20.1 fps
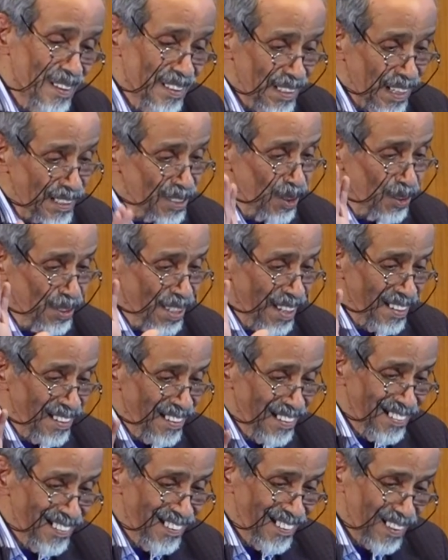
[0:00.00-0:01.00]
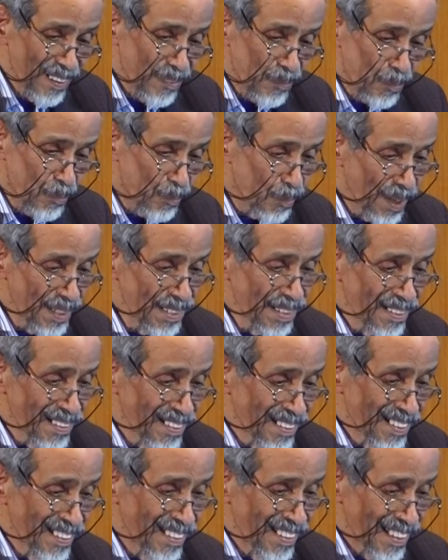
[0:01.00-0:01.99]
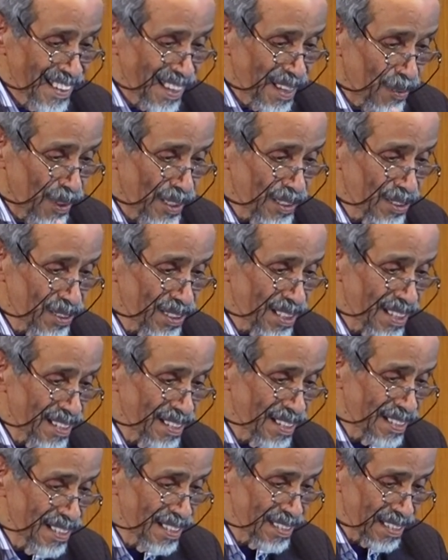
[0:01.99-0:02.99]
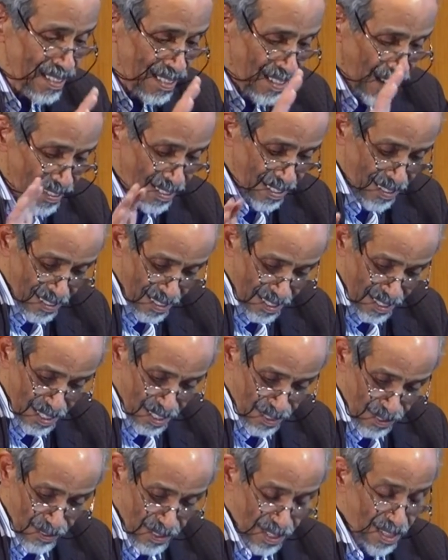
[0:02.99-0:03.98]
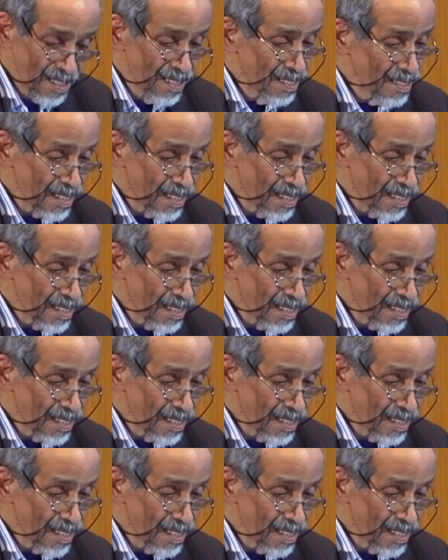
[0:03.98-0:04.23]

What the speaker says: That's okay. But he wants to say that this is not any way.